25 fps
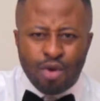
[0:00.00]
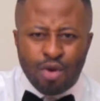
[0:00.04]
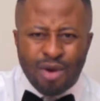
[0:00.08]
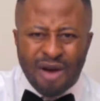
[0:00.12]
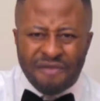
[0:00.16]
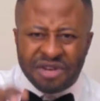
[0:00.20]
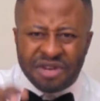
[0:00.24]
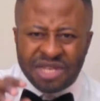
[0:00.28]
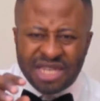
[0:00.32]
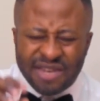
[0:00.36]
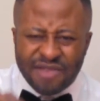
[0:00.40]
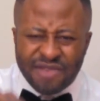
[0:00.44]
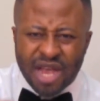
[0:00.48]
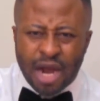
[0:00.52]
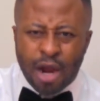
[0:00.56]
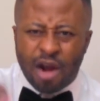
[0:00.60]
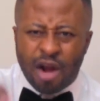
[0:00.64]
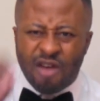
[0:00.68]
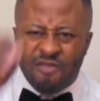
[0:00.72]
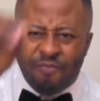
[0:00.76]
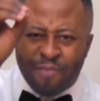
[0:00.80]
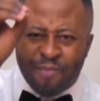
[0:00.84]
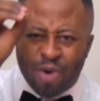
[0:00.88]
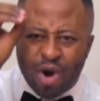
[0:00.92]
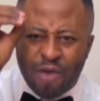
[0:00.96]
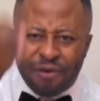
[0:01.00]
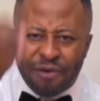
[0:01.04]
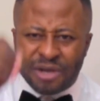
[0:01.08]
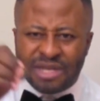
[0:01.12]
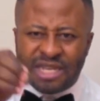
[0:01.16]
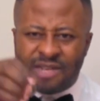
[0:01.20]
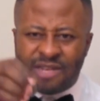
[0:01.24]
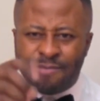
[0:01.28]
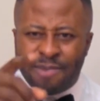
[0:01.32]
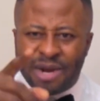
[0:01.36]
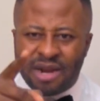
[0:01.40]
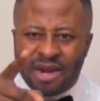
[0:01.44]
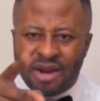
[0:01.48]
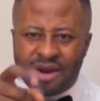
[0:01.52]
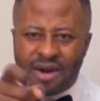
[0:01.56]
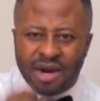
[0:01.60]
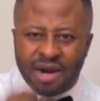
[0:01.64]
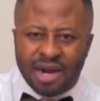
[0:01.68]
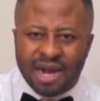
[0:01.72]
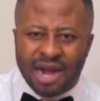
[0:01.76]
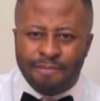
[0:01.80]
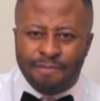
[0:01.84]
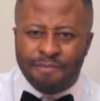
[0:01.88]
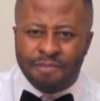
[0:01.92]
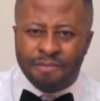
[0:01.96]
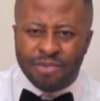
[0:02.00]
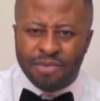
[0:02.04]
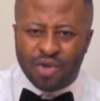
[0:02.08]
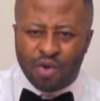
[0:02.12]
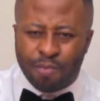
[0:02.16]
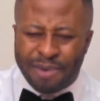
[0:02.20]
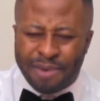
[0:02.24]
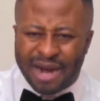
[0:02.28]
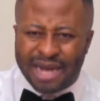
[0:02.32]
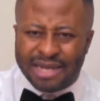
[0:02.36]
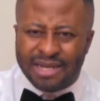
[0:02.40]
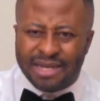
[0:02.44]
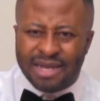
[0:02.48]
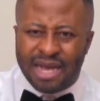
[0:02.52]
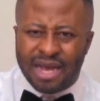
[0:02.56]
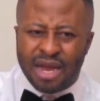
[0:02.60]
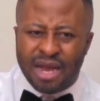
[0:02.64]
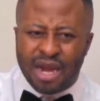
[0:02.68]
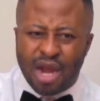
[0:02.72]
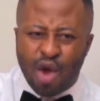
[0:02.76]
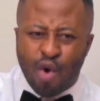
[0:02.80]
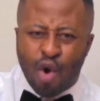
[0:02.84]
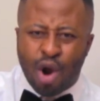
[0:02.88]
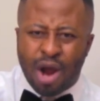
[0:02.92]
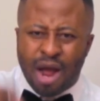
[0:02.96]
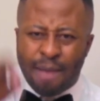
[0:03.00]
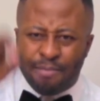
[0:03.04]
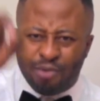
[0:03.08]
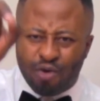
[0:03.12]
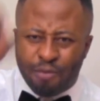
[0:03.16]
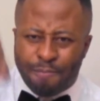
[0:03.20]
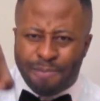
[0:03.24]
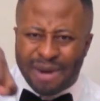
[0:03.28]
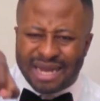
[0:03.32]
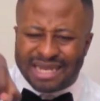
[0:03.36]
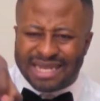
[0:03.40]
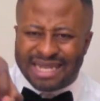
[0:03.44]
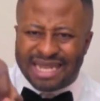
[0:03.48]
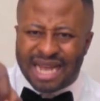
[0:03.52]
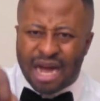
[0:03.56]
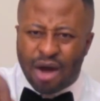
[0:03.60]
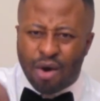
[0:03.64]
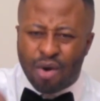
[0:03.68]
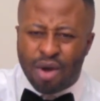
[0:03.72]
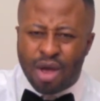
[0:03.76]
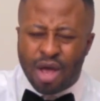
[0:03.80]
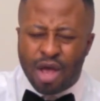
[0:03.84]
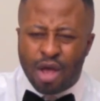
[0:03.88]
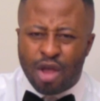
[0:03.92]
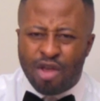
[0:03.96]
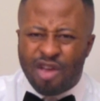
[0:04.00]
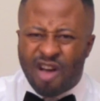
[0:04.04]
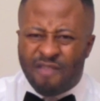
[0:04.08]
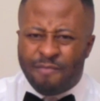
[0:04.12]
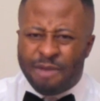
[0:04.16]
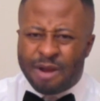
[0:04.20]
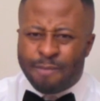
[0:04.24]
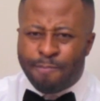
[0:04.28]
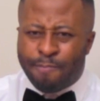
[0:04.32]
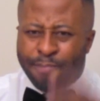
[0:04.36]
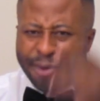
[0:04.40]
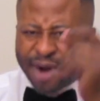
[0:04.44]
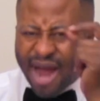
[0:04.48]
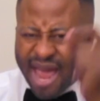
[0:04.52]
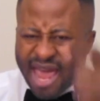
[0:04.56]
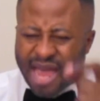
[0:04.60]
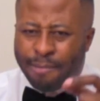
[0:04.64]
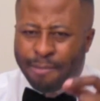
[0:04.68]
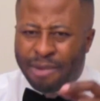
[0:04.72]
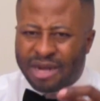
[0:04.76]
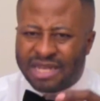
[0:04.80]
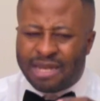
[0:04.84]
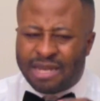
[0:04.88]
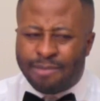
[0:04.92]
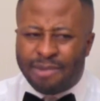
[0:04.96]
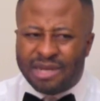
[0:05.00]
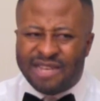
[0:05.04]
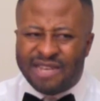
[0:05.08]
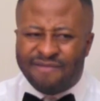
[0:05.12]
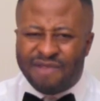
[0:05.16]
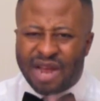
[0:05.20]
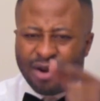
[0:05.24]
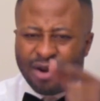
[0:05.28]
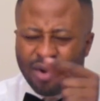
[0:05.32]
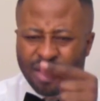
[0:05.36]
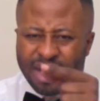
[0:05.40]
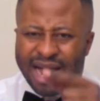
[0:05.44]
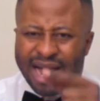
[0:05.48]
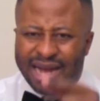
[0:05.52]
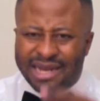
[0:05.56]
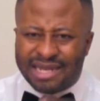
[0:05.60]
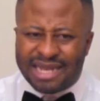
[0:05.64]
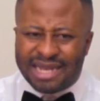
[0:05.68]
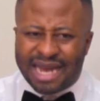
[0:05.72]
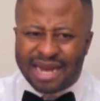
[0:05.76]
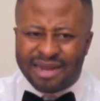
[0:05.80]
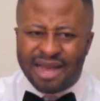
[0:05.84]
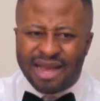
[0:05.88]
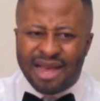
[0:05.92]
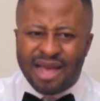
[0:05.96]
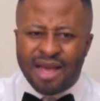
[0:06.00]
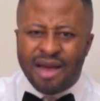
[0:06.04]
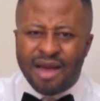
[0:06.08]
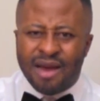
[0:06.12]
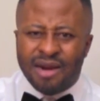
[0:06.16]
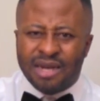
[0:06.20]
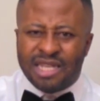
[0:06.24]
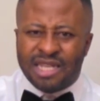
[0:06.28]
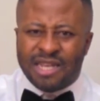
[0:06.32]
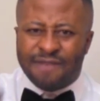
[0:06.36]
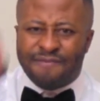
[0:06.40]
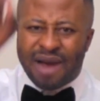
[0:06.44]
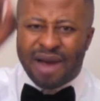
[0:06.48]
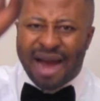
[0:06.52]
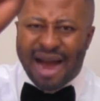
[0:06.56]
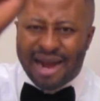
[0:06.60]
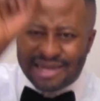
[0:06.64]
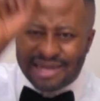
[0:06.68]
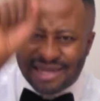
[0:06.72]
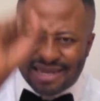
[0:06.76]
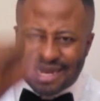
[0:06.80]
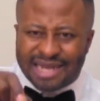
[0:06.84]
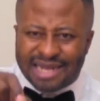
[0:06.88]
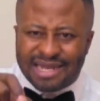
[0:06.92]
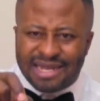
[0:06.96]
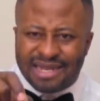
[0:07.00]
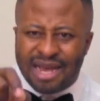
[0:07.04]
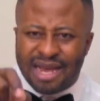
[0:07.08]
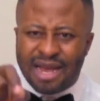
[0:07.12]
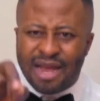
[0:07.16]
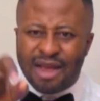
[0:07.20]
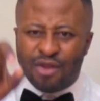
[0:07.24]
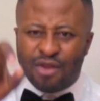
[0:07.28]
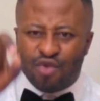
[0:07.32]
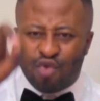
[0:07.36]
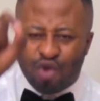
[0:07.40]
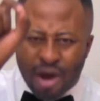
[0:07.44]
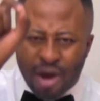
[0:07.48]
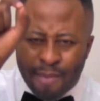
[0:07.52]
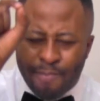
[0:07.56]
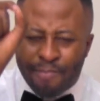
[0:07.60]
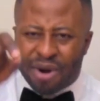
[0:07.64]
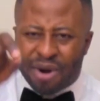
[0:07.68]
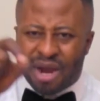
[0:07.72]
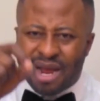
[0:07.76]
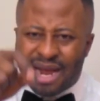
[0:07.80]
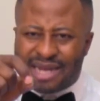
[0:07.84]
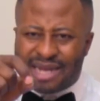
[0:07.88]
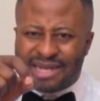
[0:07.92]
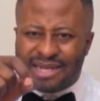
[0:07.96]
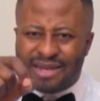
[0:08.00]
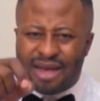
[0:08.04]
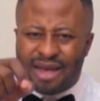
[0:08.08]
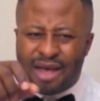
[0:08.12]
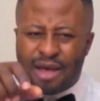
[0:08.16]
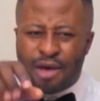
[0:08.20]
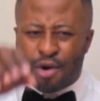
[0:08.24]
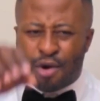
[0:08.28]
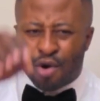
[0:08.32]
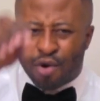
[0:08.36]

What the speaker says: You have received a lot of prophecies, but they didn't come to pass. They will come to pass now. You have been praying, but it seems as if they are not answered. Receive answers to your prayers.